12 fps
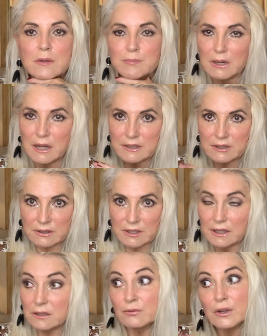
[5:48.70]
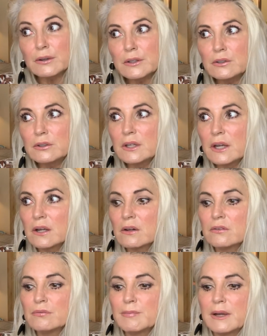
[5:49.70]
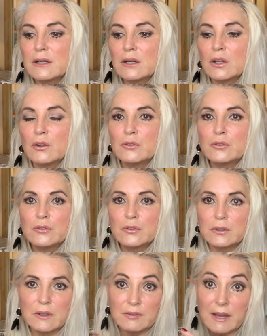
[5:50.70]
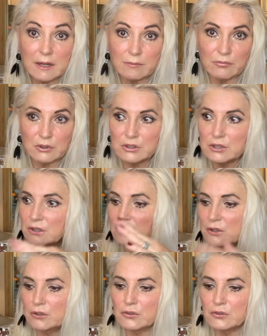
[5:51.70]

but I've taken very good care of my clothes and I've had them for 10 years.